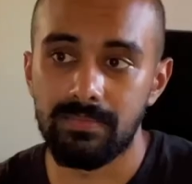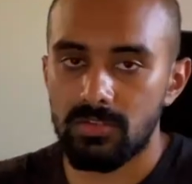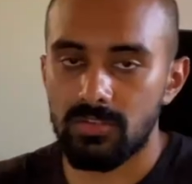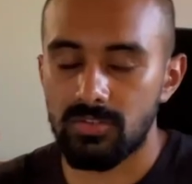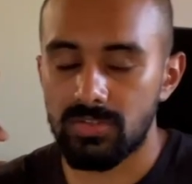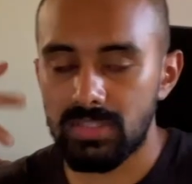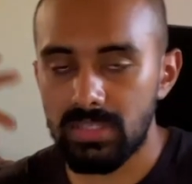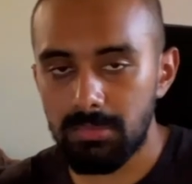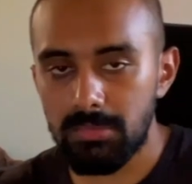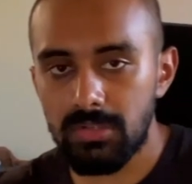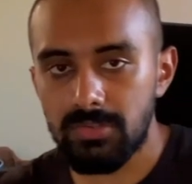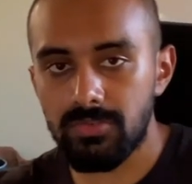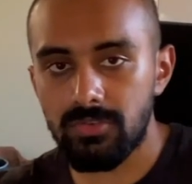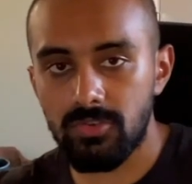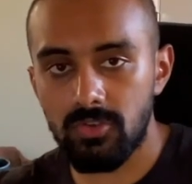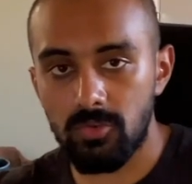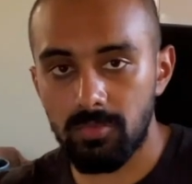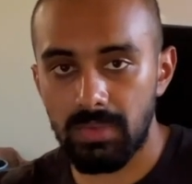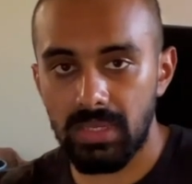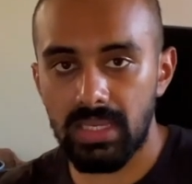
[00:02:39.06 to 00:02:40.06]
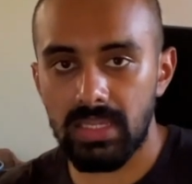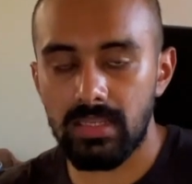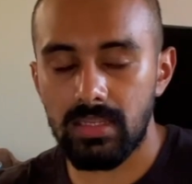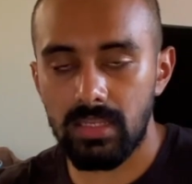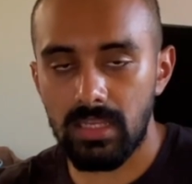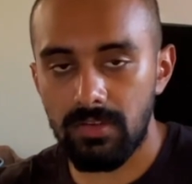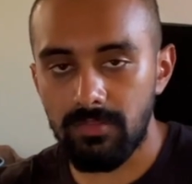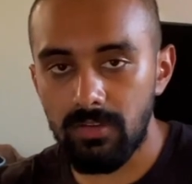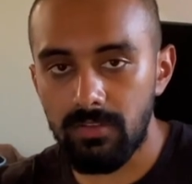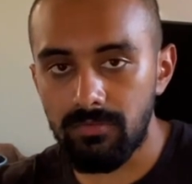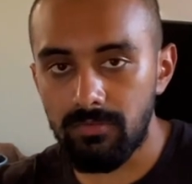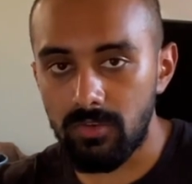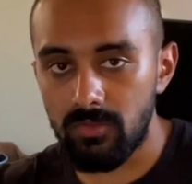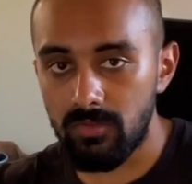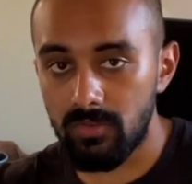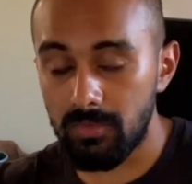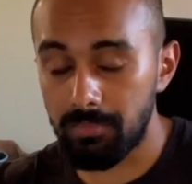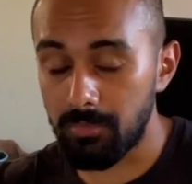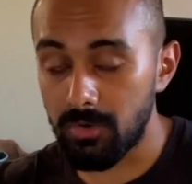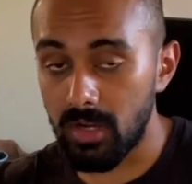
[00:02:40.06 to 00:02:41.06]
So similar to Humane, even though
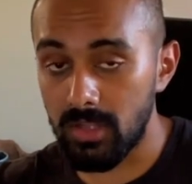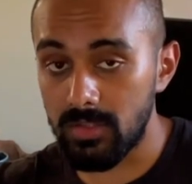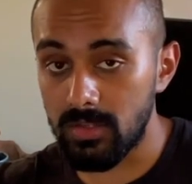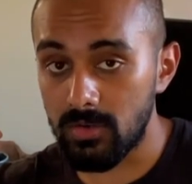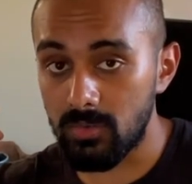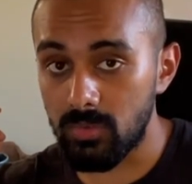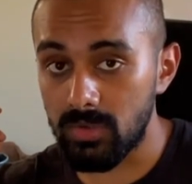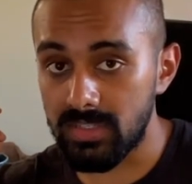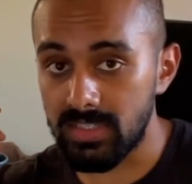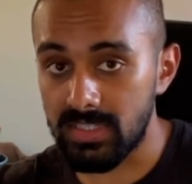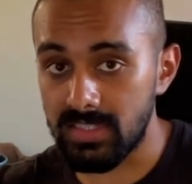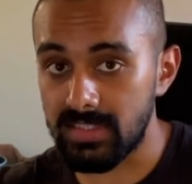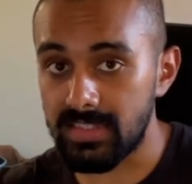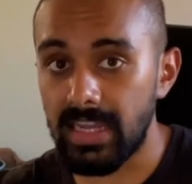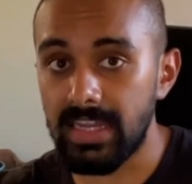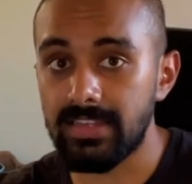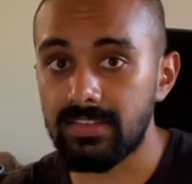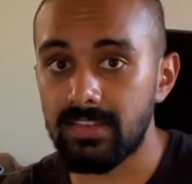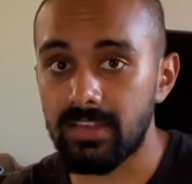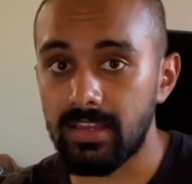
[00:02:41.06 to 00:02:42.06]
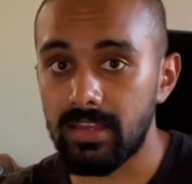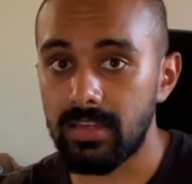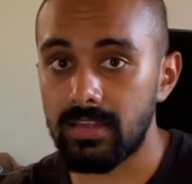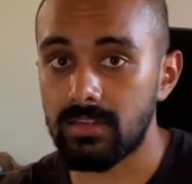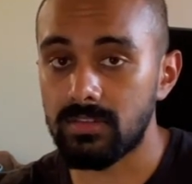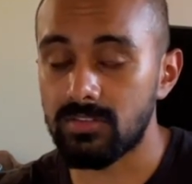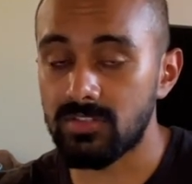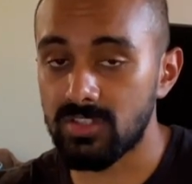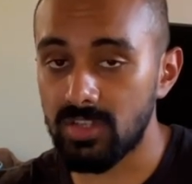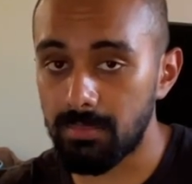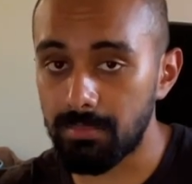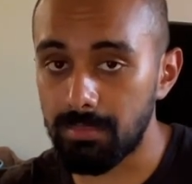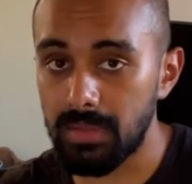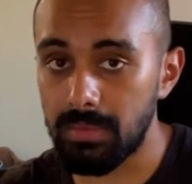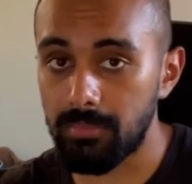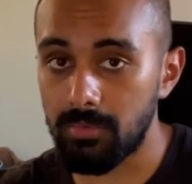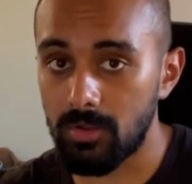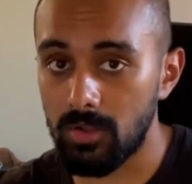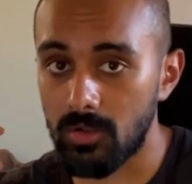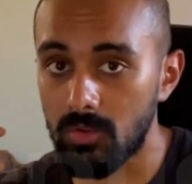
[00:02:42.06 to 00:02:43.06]
the product was exciting, some
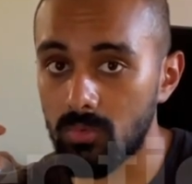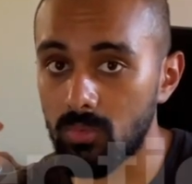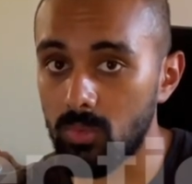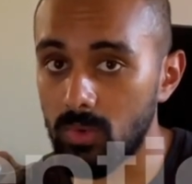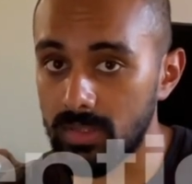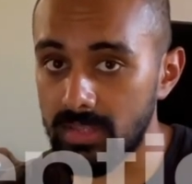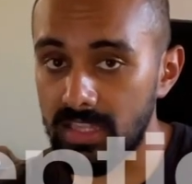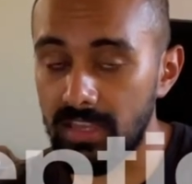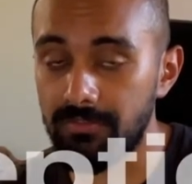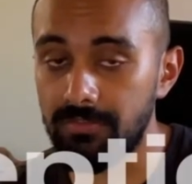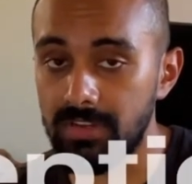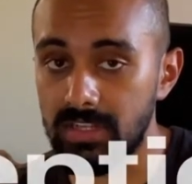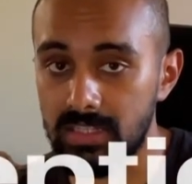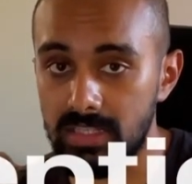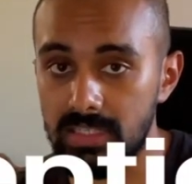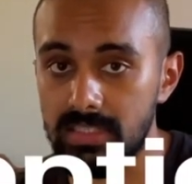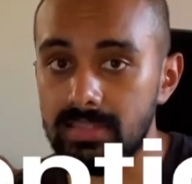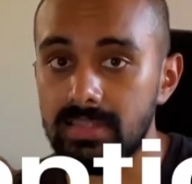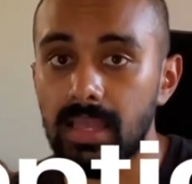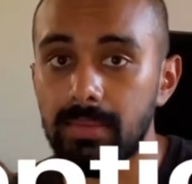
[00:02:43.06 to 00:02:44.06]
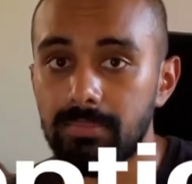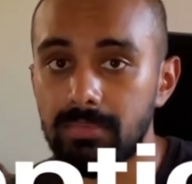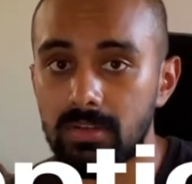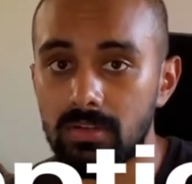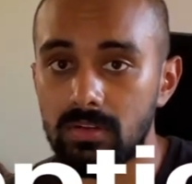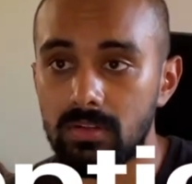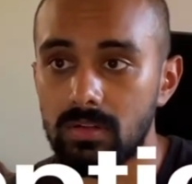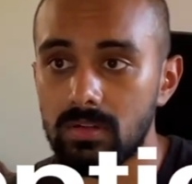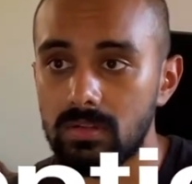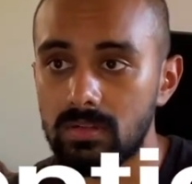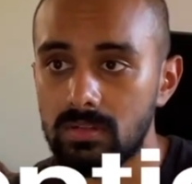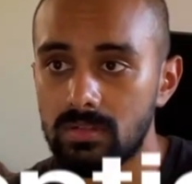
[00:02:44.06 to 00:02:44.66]
people were definitely skeptical.